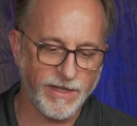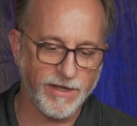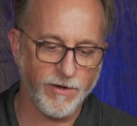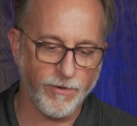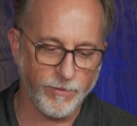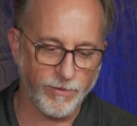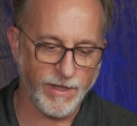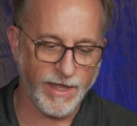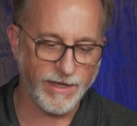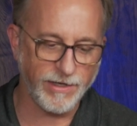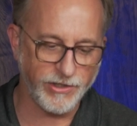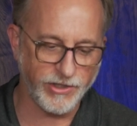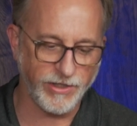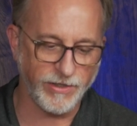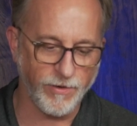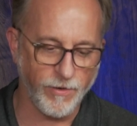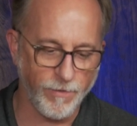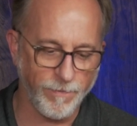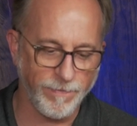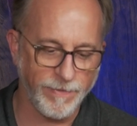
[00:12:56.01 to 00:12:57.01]
coli
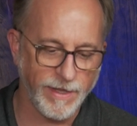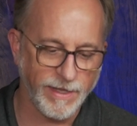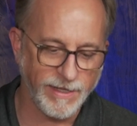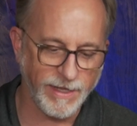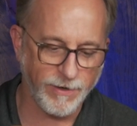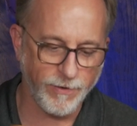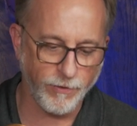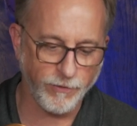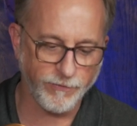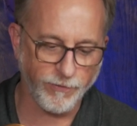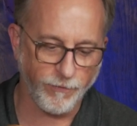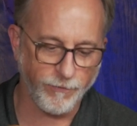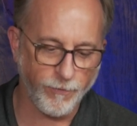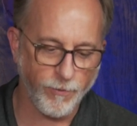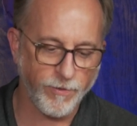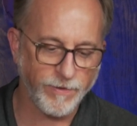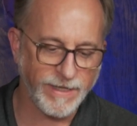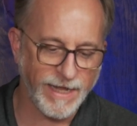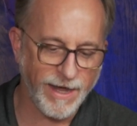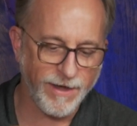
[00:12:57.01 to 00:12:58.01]
genome that mm-hmm. goes for
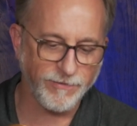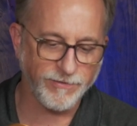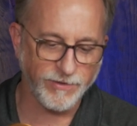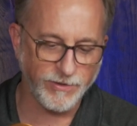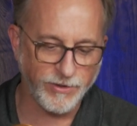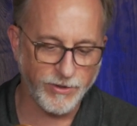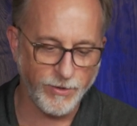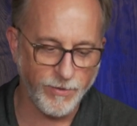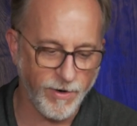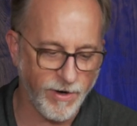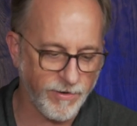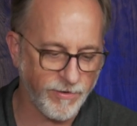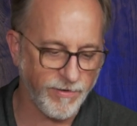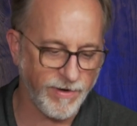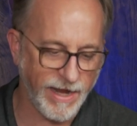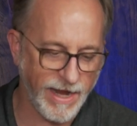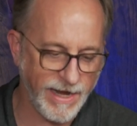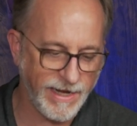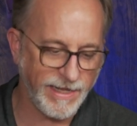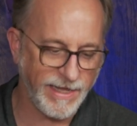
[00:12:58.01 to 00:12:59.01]

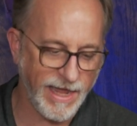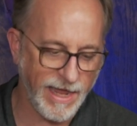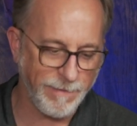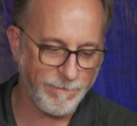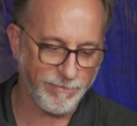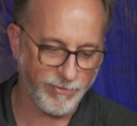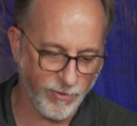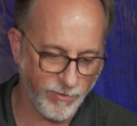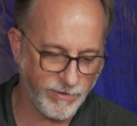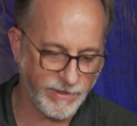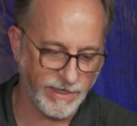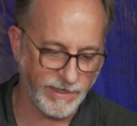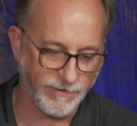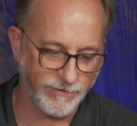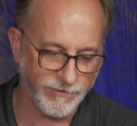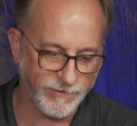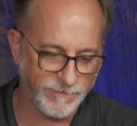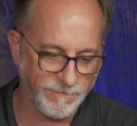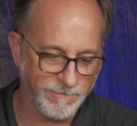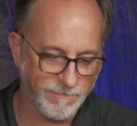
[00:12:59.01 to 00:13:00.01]
4,288
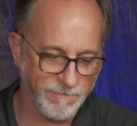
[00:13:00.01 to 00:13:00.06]
proteins.